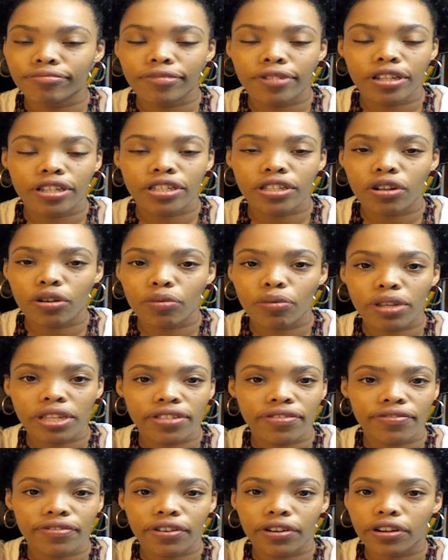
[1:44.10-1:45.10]
There's no
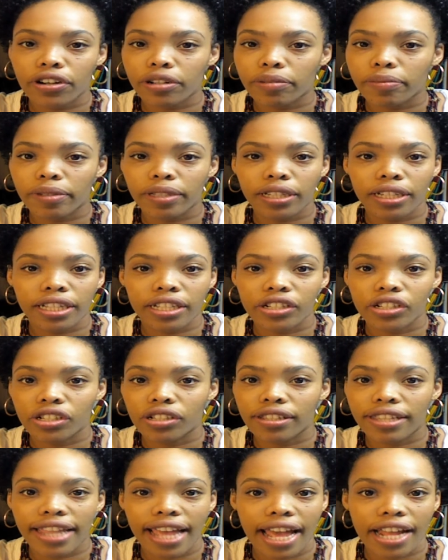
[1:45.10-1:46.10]
reason for her to be looking
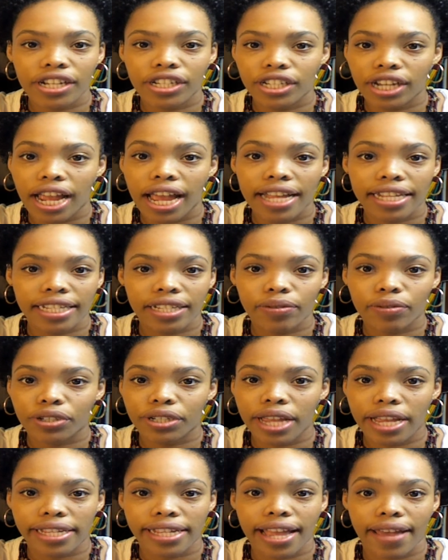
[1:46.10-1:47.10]
that jazzy where
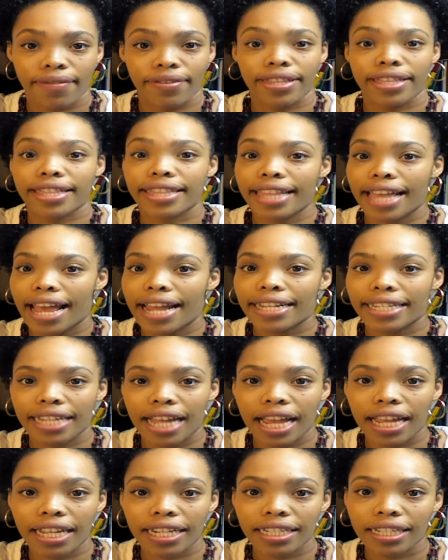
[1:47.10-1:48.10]
she has to have it that
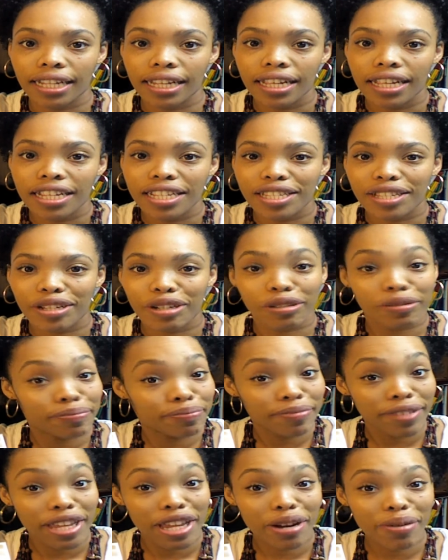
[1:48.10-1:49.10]
tight. So
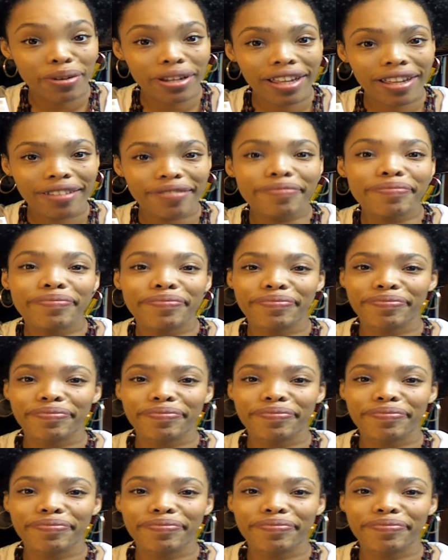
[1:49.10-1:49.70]
here we go.